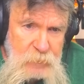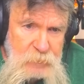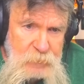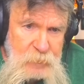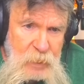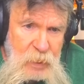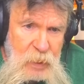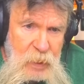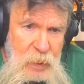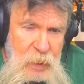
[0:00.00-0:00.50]

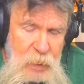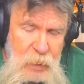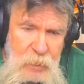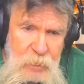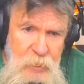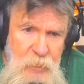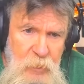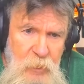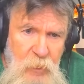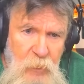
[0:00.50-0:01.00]
and
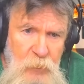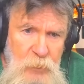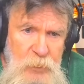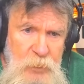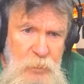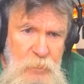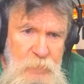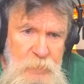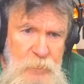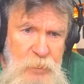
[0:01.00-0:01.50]
you know
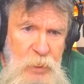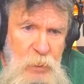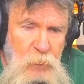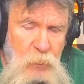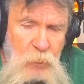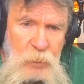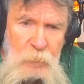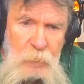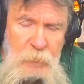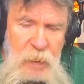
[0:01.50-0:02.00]
she, she
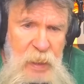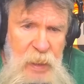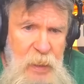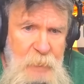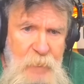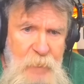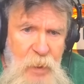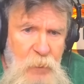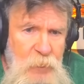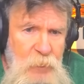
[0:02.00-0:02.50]
wanted to pay
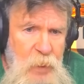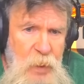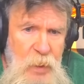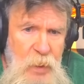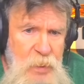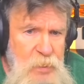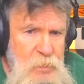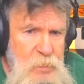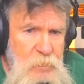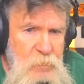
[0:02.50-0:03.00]
him all
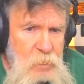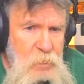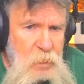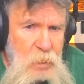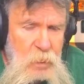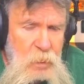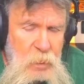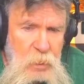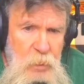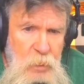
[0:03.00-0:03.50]
this, and
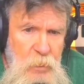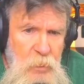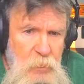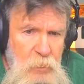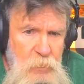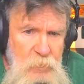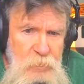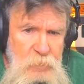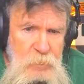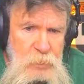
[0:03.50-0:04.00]
you
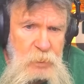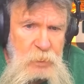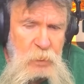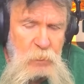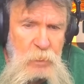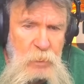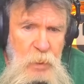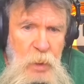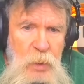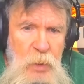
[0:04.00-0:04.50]
know,
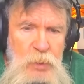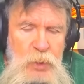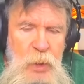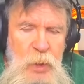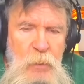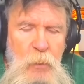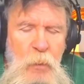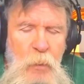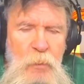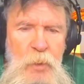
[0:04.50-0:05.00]
she she
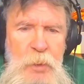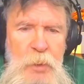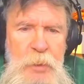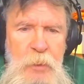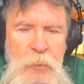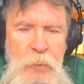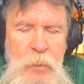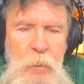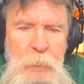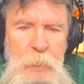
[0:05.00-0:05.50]
wanted
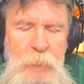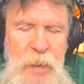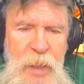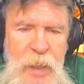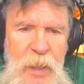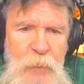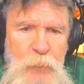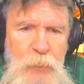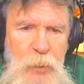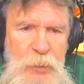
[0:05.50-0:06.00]
to
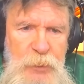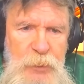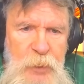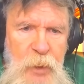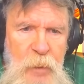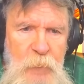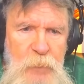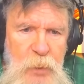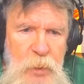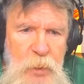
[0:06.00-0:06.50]
compete with
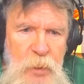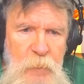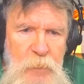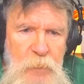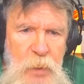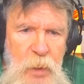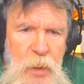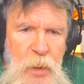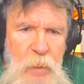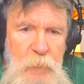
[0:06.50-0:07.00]

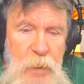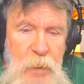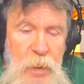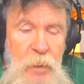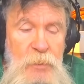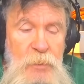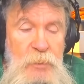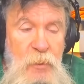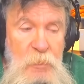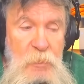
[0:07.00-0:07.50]
WWE
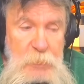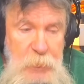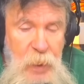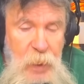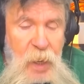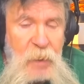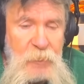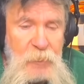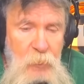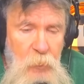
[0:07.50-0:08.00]
because her
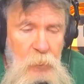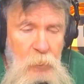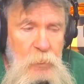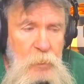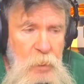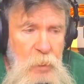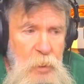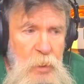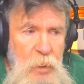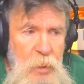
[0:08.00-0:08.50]
father
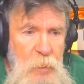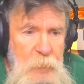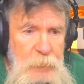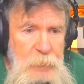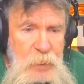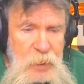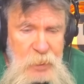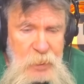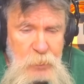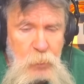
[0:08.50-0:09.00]

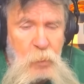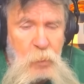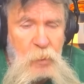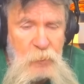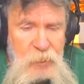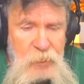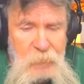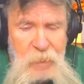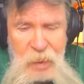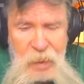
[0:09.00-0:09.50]
is
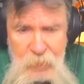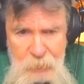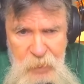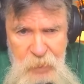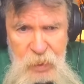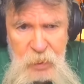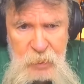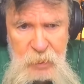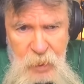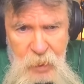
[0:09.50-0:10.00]
worth about a
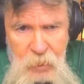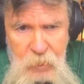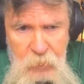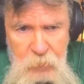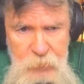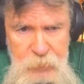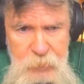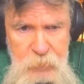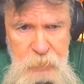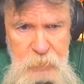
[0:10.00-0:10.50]
billion
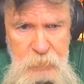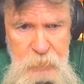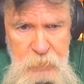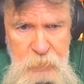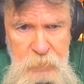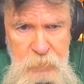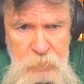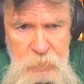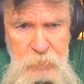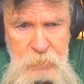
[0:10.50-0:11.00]
dollars.
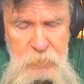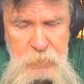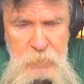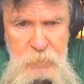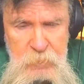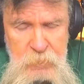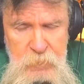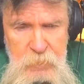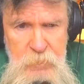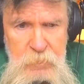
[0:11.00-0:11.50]

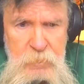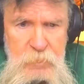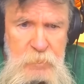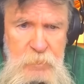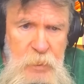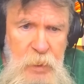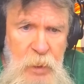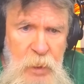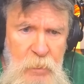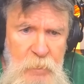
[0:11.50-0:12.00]

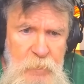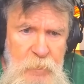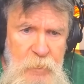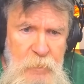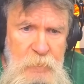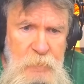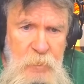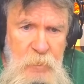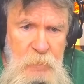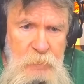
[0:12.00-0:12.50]
The
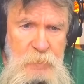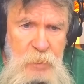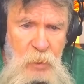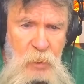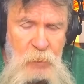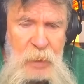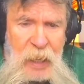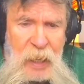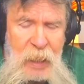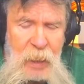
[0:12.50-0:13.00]
uh,
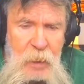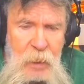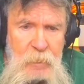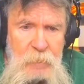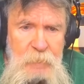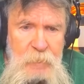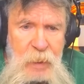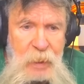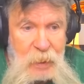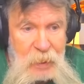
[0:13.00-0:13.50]
her dad,
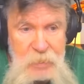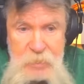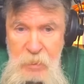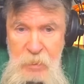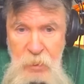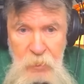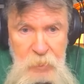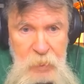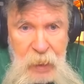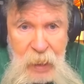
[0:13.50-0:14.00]
and he's a
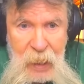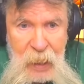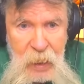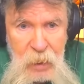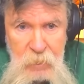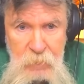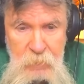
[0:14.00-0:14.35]
good guy,